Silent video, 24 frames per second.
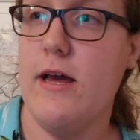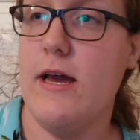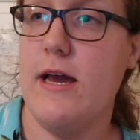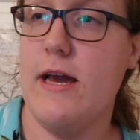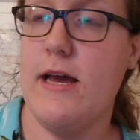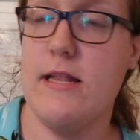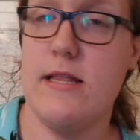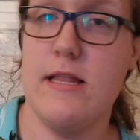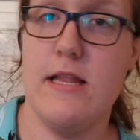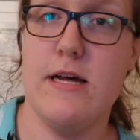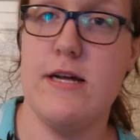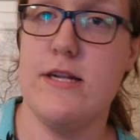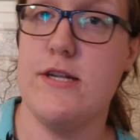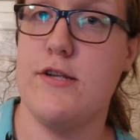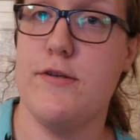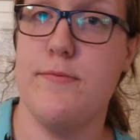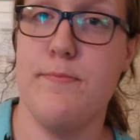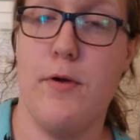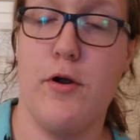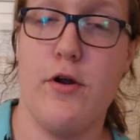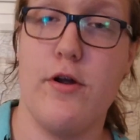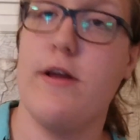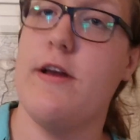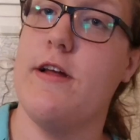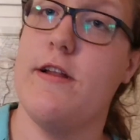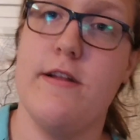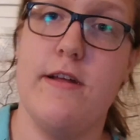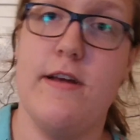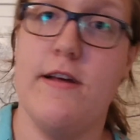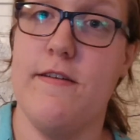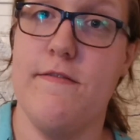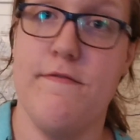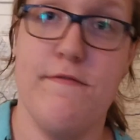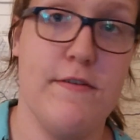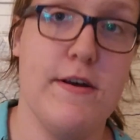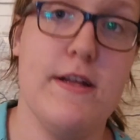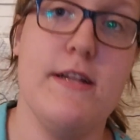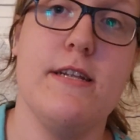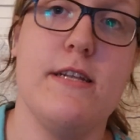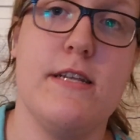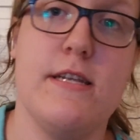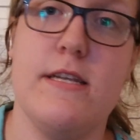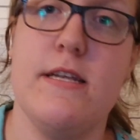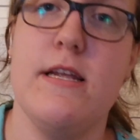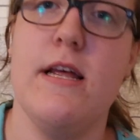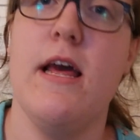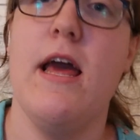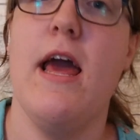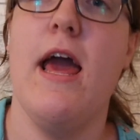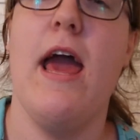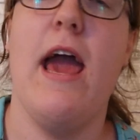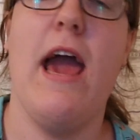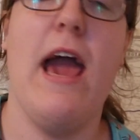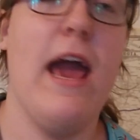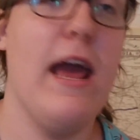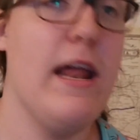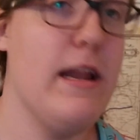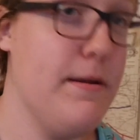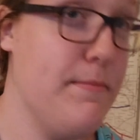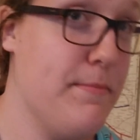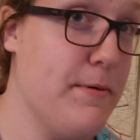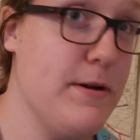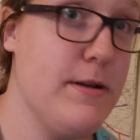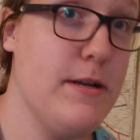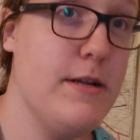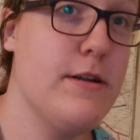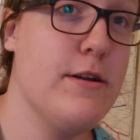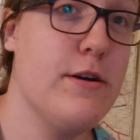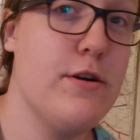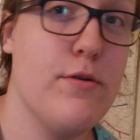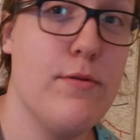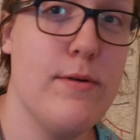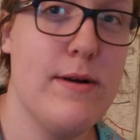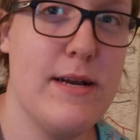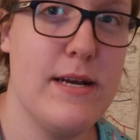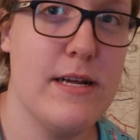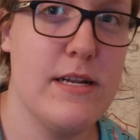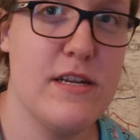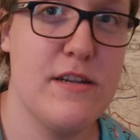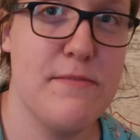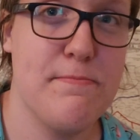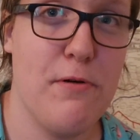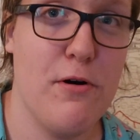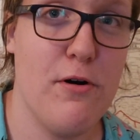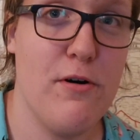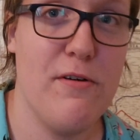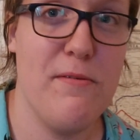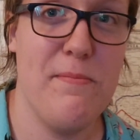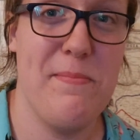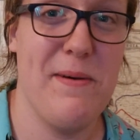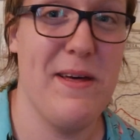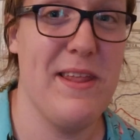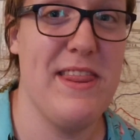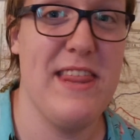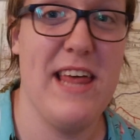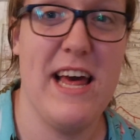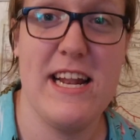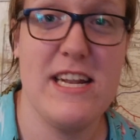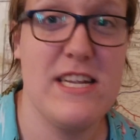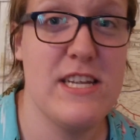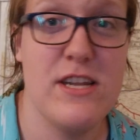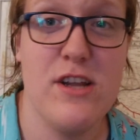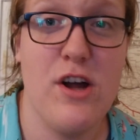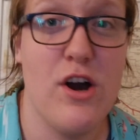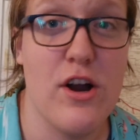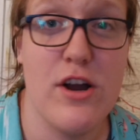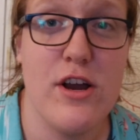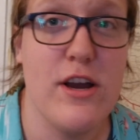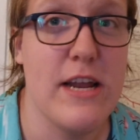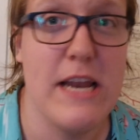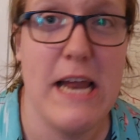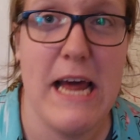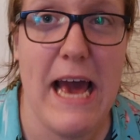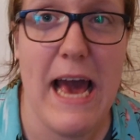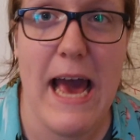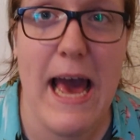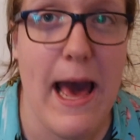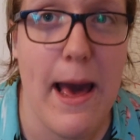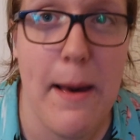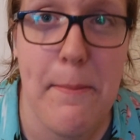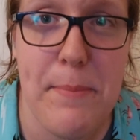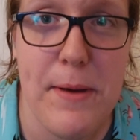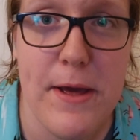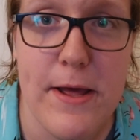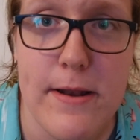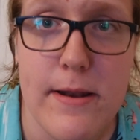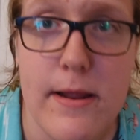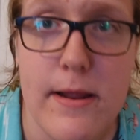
unless Mark can convince anybody to go against Paul, but that's not going to happen.